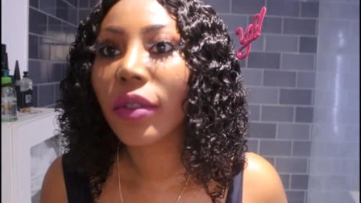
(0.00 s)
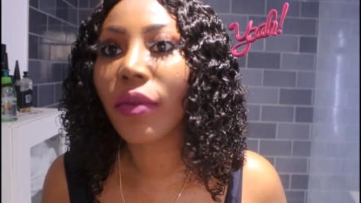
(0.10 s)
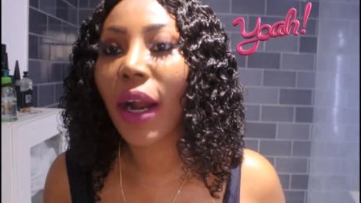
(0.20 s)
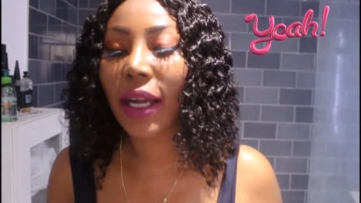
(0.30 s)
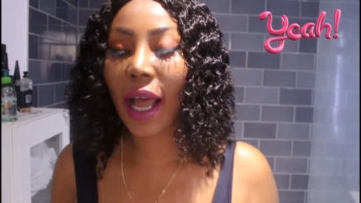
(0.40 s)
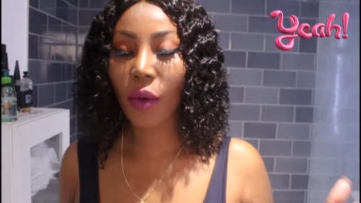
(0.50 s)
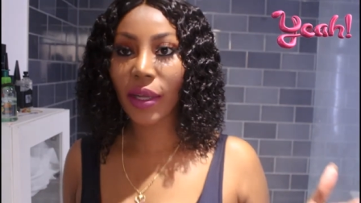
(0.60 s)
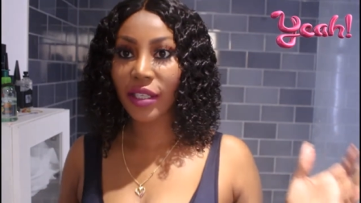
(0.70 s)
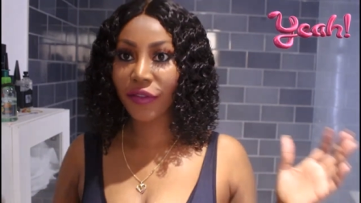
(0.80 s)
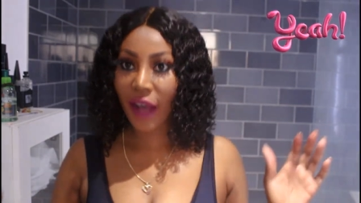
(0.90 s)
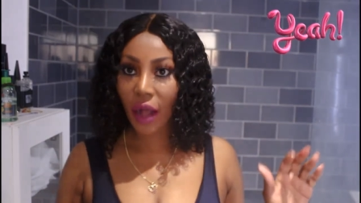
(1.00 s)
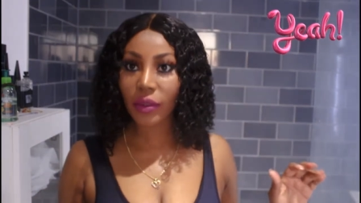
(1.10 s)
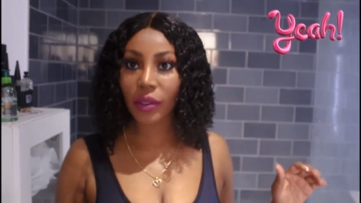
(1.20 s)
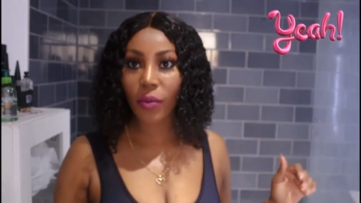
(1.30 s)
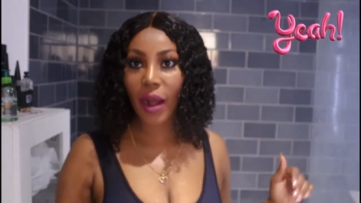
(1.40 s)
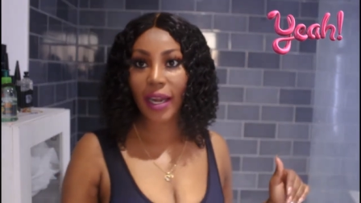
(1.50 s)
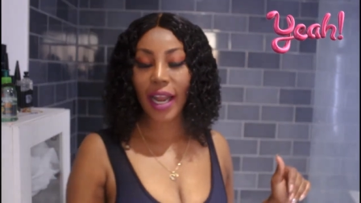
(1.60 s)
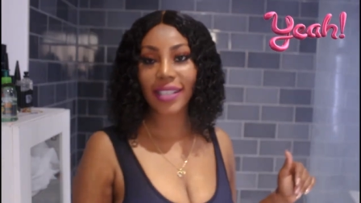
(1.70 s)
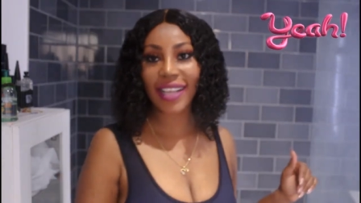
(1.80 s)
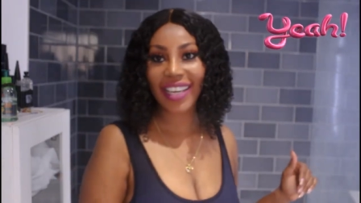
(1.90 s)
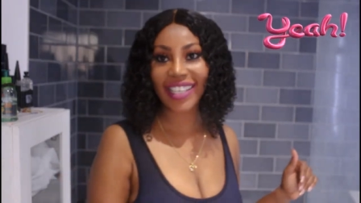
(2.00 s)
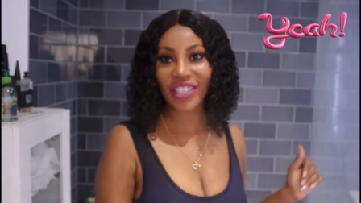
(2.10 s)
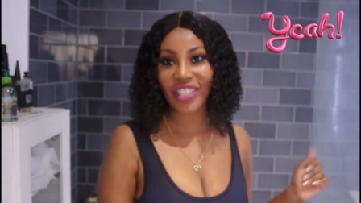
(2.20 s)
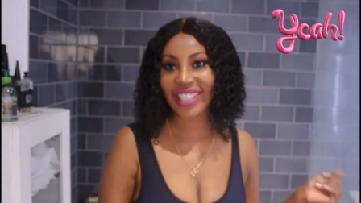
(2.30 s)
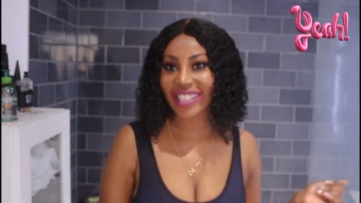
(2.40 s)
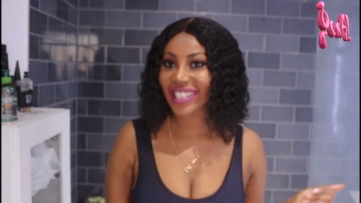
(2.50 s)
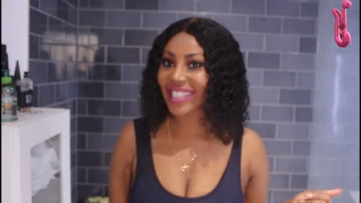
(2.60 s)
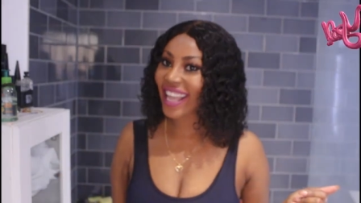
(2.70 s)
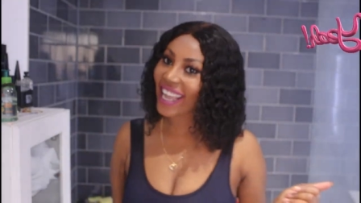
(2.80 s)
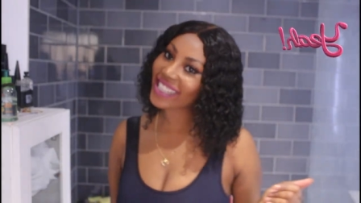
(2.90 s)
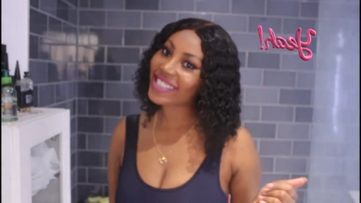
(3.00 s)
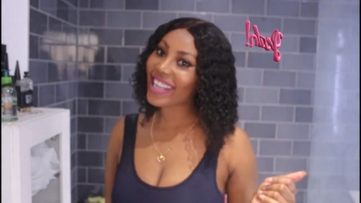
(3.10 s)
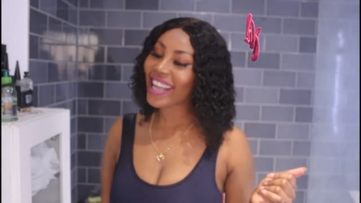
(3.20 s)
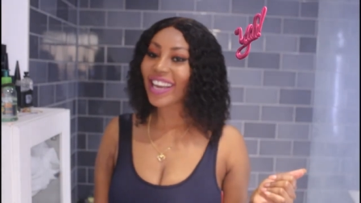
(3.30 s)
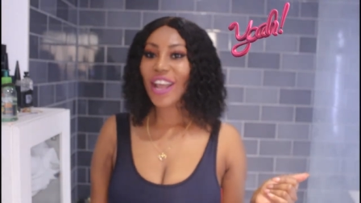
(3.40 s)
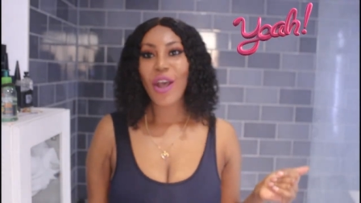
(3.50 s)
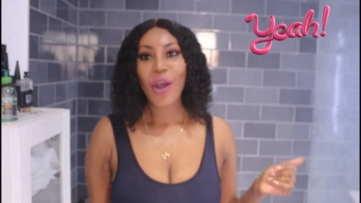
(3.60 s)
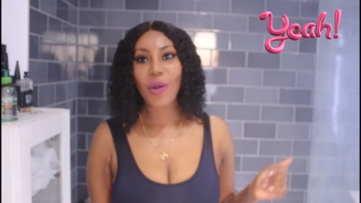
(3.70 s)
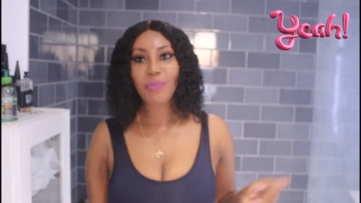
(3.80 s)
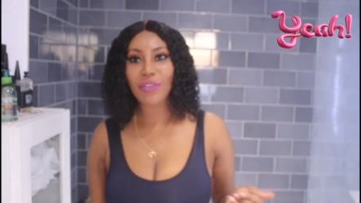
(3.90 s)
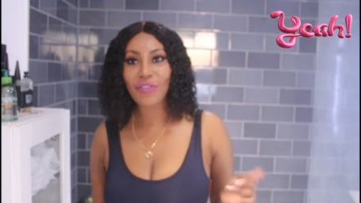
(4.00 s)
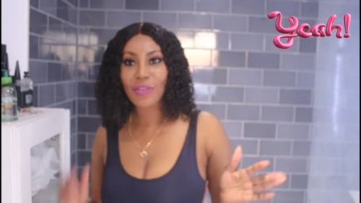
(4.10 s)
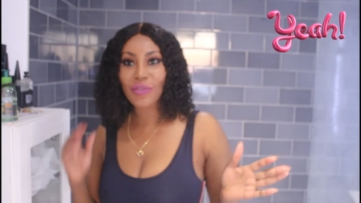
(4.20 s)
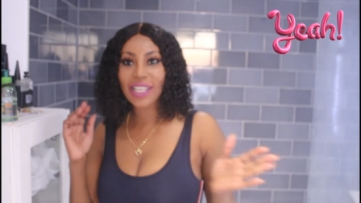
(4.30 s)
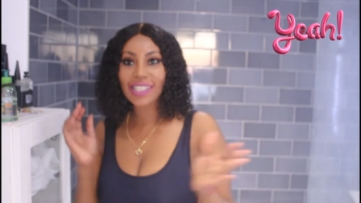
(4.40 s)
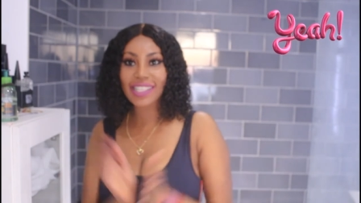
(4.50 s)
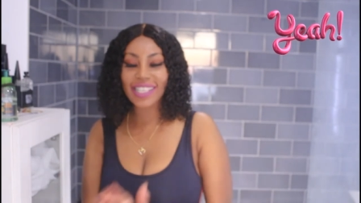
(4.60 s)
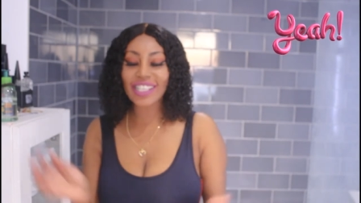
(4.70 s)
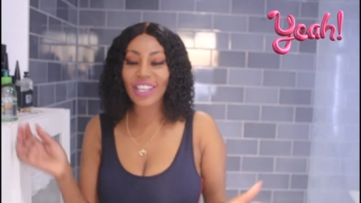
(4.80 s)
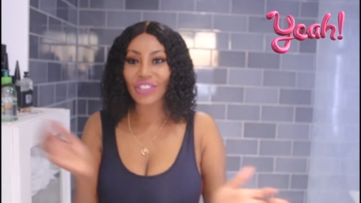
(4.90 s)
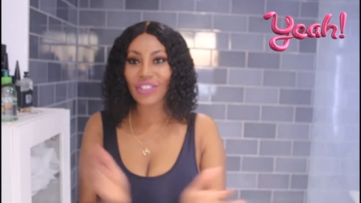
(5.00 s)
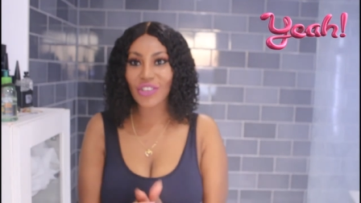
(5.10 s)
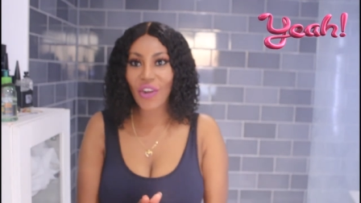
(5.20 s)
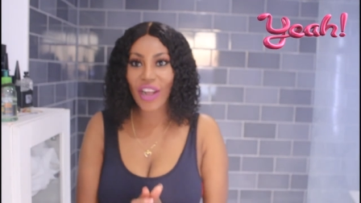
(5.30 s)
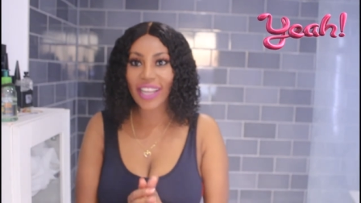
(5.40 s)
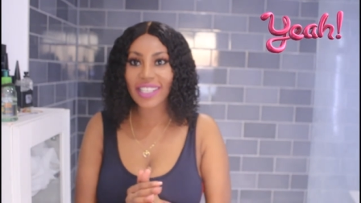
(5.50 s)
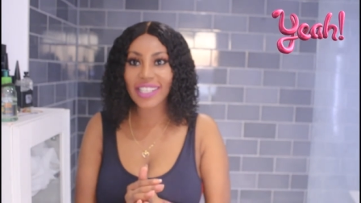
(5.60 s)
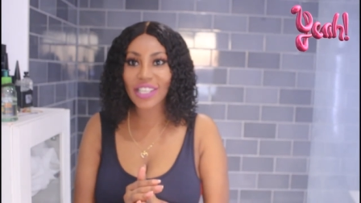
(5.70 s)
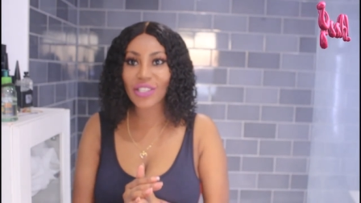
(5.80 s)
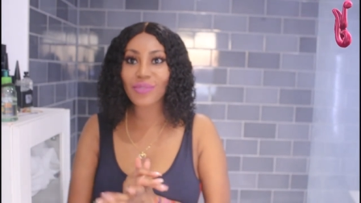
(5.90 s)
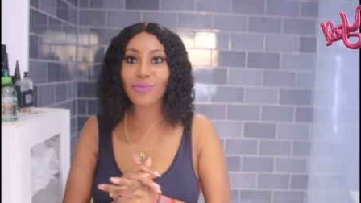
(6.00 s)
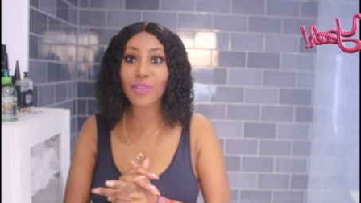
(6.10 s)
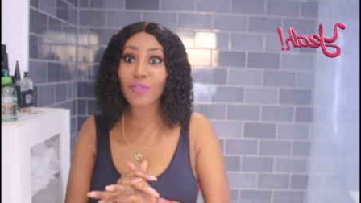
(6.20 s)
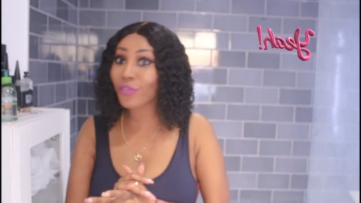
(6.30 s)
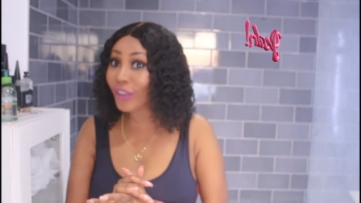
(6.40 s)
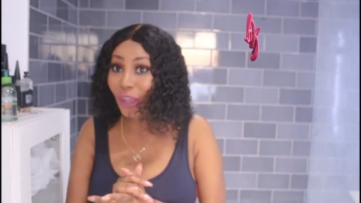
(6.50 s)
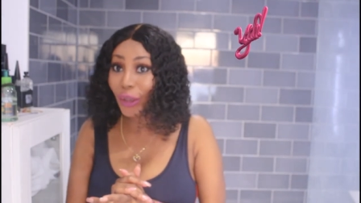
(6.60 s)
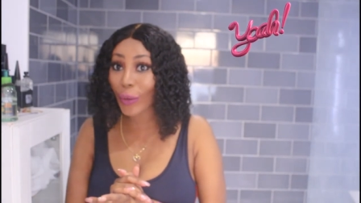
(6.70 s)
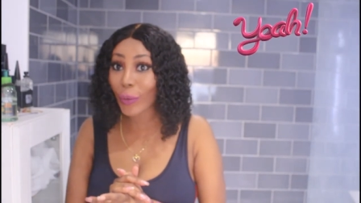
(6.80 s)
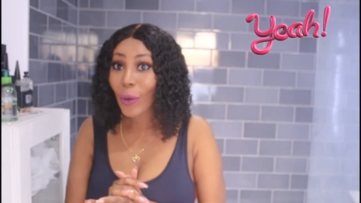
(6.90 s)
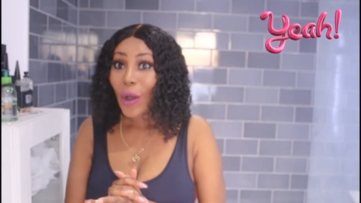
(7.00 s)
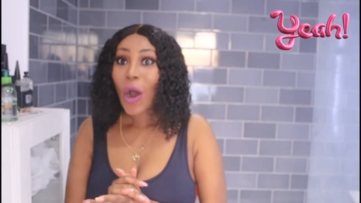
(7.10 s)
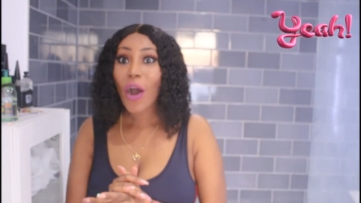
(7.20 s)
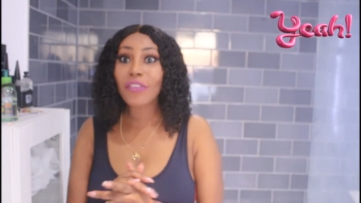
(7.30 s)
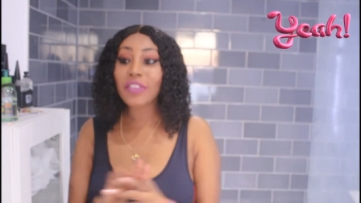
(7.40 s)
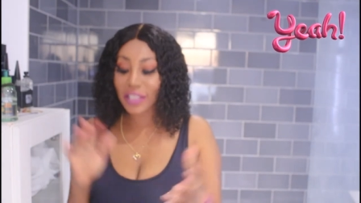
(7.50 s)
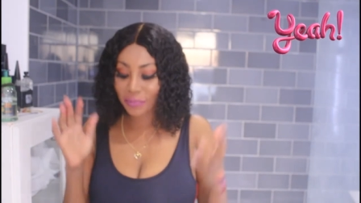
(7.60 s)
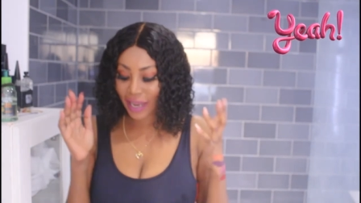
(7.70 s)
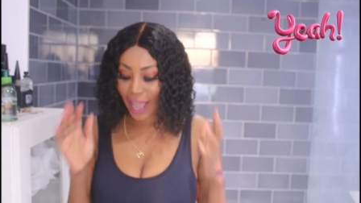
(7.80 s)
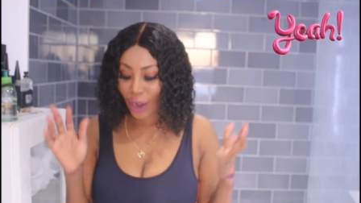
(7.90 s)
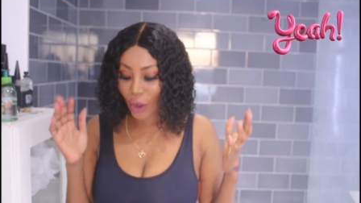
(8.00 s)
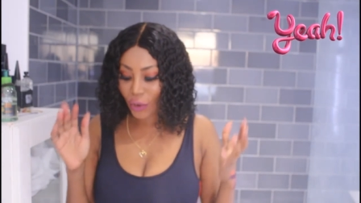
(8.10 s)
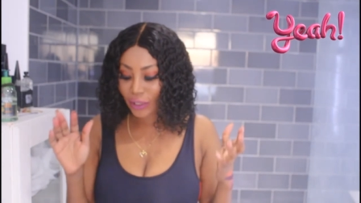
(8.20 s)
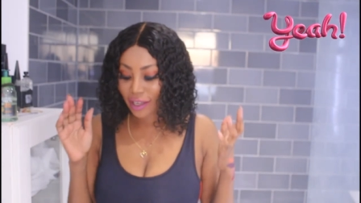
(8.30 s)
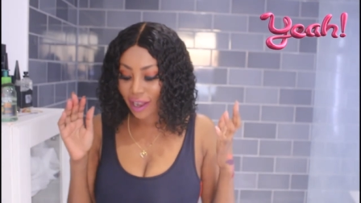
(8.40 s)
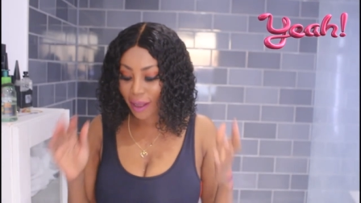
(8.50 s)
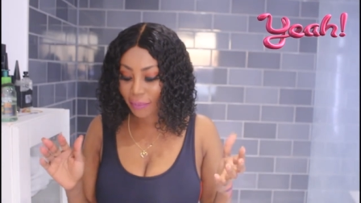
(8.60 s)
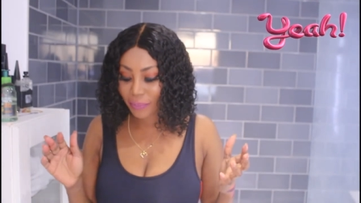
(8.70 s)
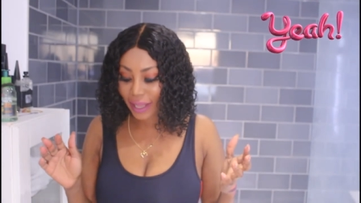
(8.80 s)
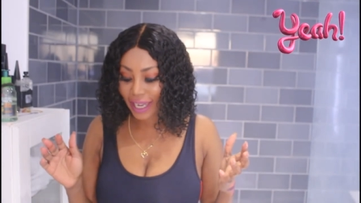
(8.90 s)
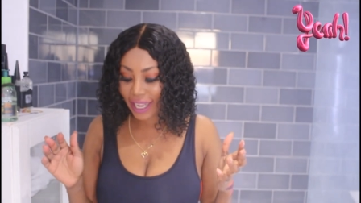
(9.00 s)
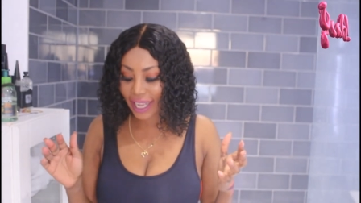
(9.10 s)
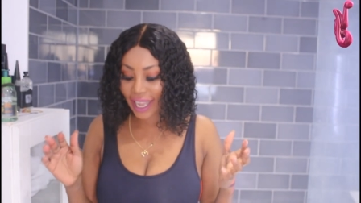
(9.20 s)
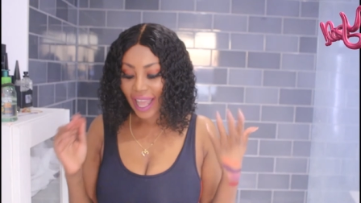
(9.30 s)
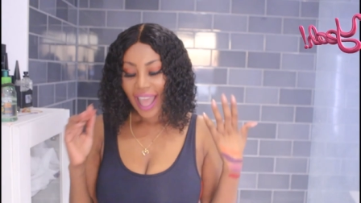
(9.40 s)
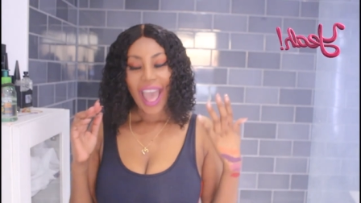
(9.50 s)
right now is found the one as I initially stated. Hope you viewers did enjoy this review of this black owned company.